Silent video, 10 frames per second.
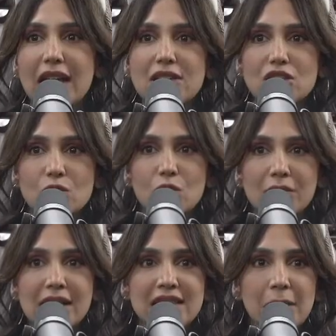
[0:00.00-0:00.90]
Yeah, she's
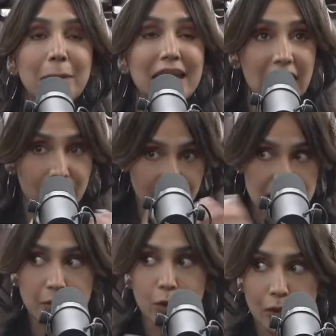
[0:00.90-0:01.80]
normalizing being
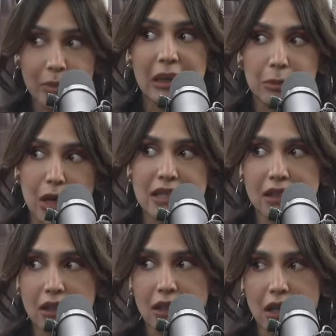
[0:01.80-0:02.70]
visible and being
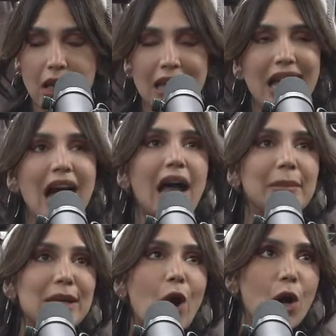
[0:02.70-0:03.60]
present. I
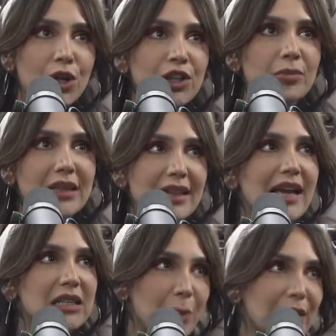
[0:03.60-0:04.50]
mean, arguably, the
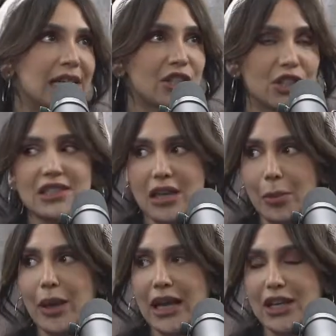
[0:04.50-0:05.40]
expectation is
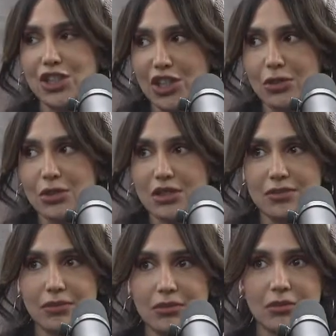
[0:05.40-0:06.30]
up here because she looks
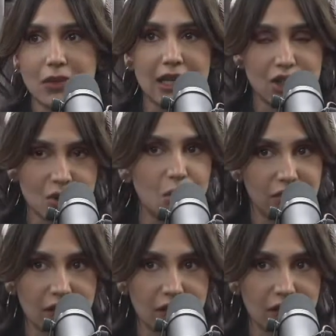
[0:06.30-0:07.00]
like she's not